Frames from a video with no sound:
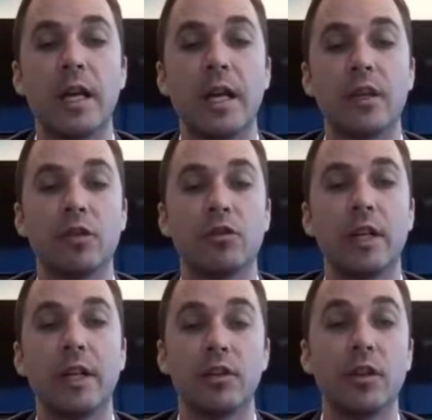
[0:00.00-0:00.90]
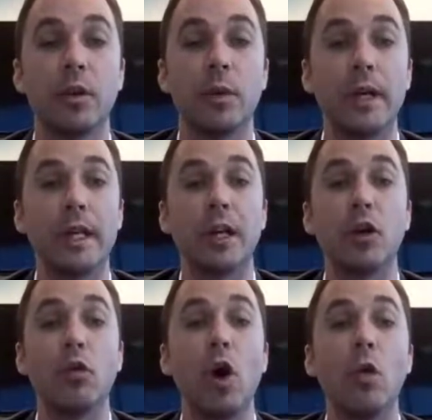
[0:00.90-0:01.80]
industry so that we can
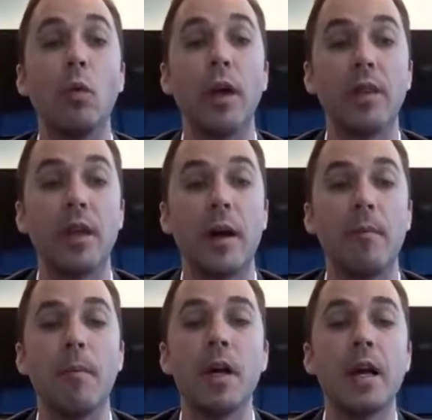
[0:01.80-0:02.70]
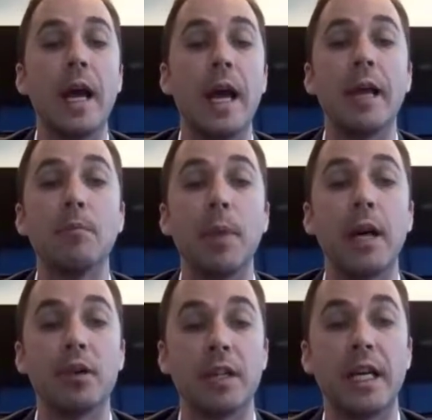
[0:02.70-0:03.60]
grow with them and
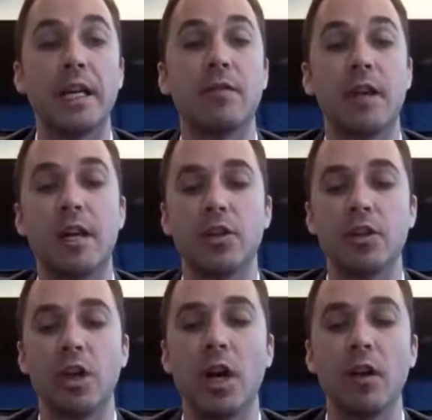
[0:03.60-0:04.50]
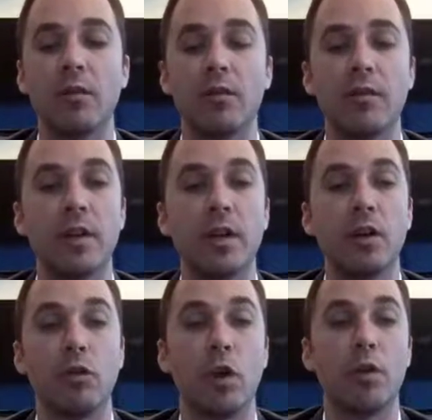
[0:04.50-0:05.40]
better take advantage of
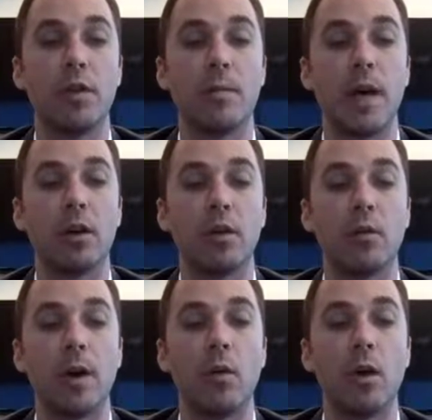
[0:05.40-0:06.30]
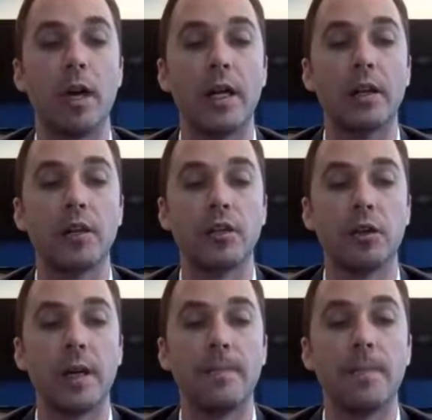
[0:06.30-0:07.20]
growth in the medical marijuana
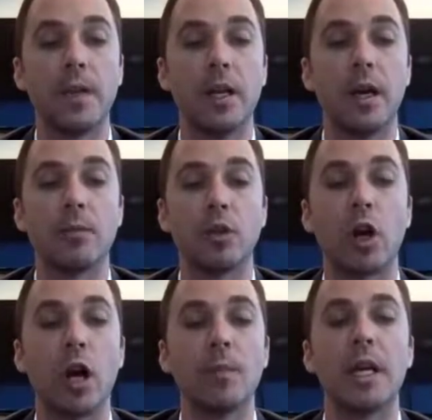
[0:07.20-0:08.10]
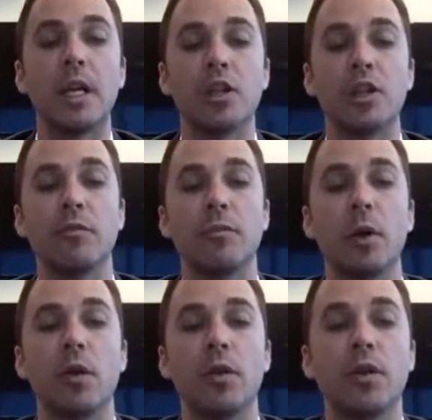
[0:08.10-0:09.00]
industry. So a combination of
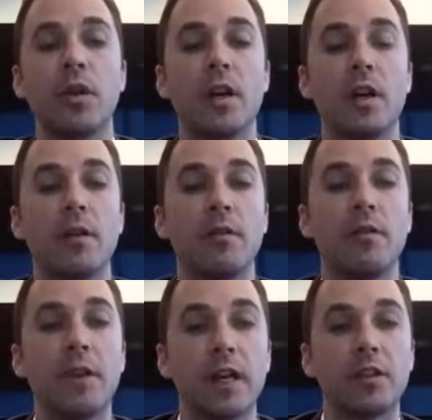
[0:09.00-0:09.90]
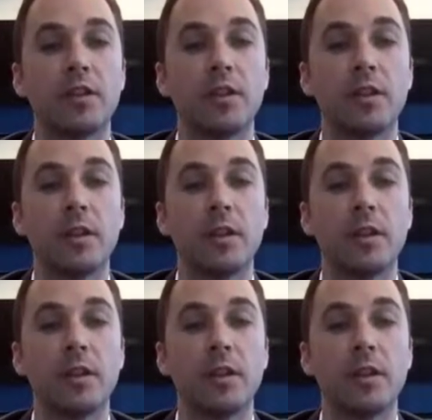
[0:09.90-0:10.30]
both fixed